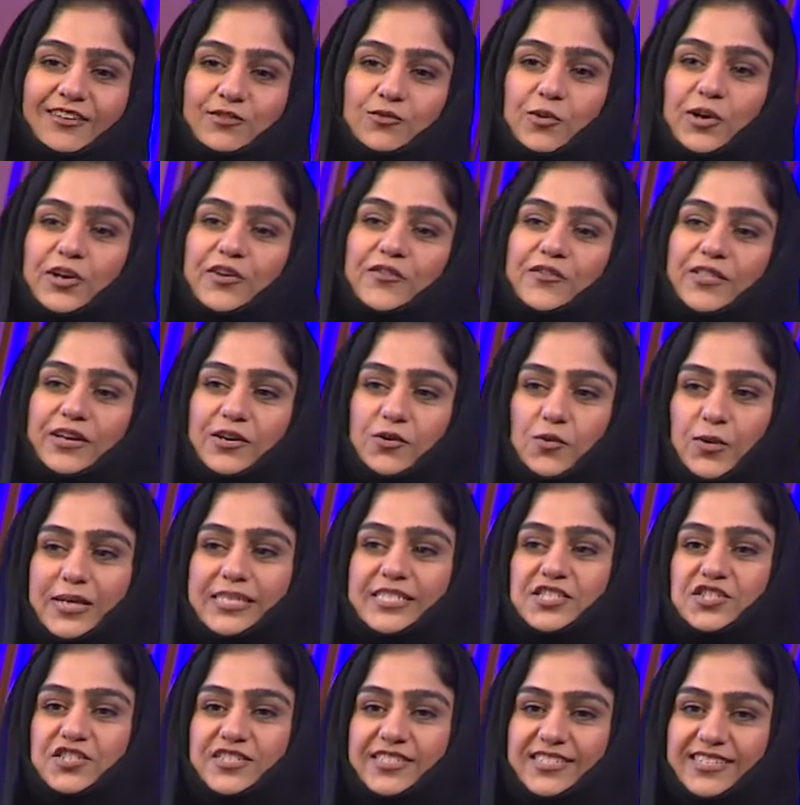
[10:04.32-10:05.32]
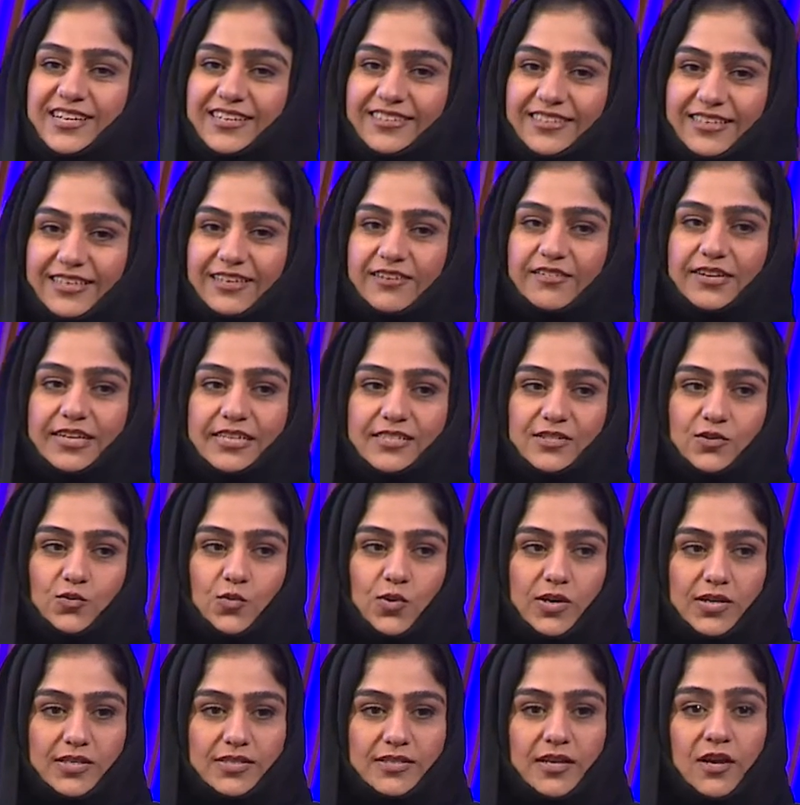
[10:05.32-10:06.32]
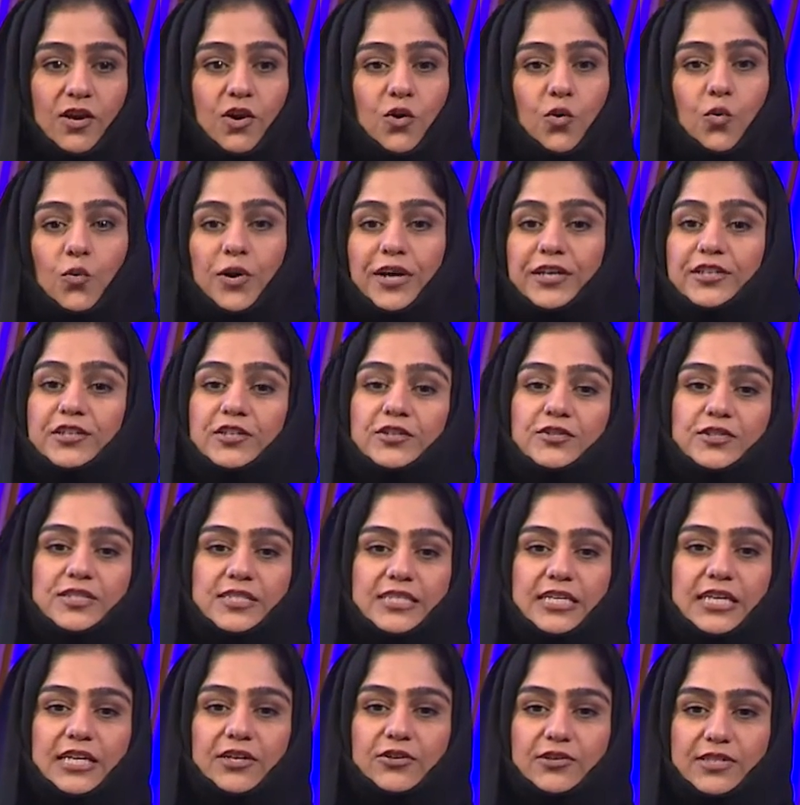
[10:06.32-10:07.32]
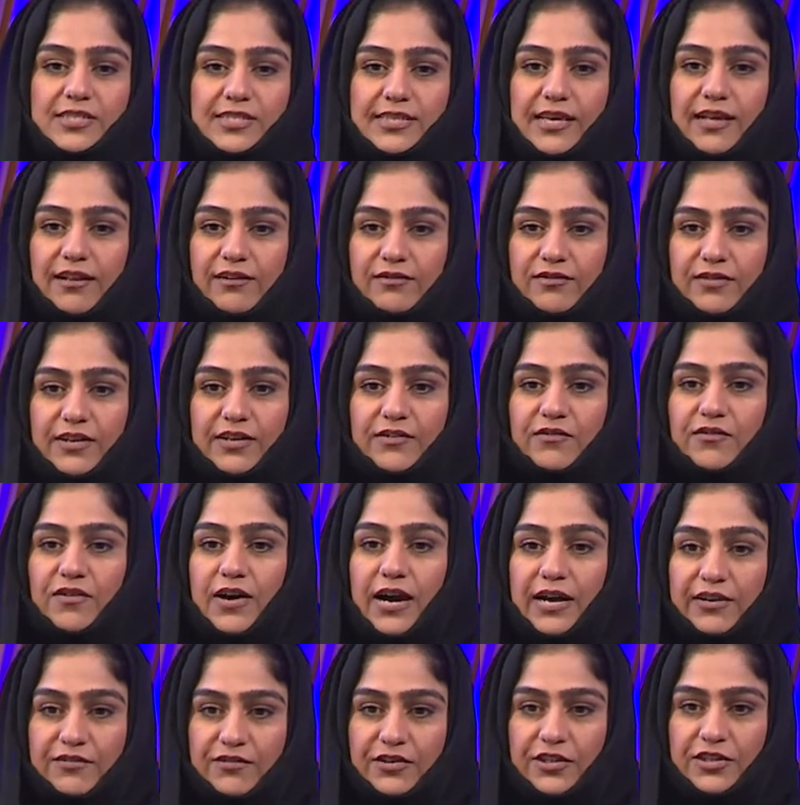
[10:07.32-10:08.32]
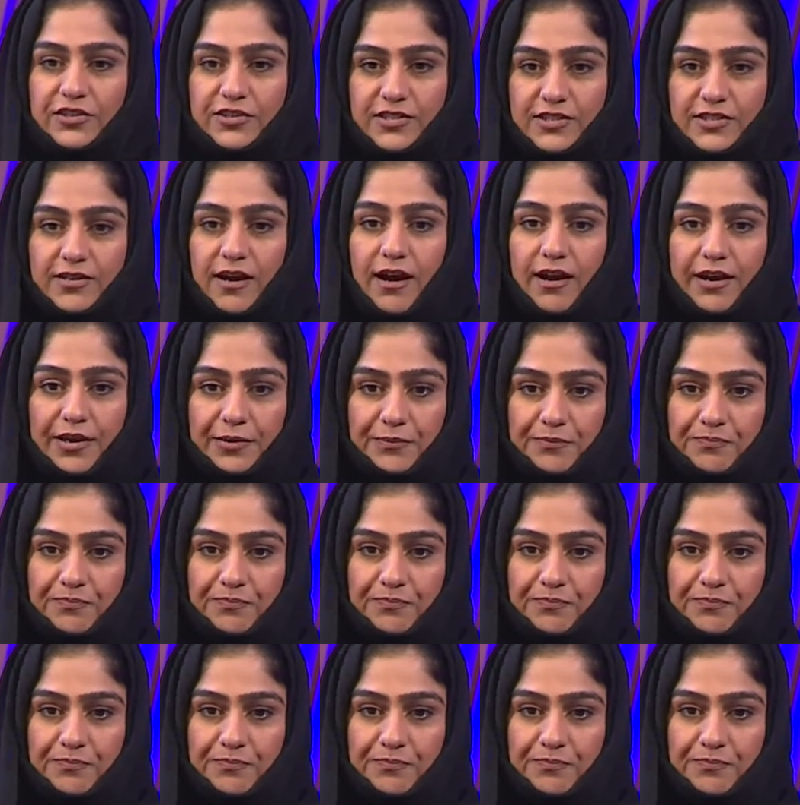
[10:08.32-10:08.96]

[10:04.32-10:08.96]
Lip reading: And one of the questions that he raised was, where do you see yourself in 5 years'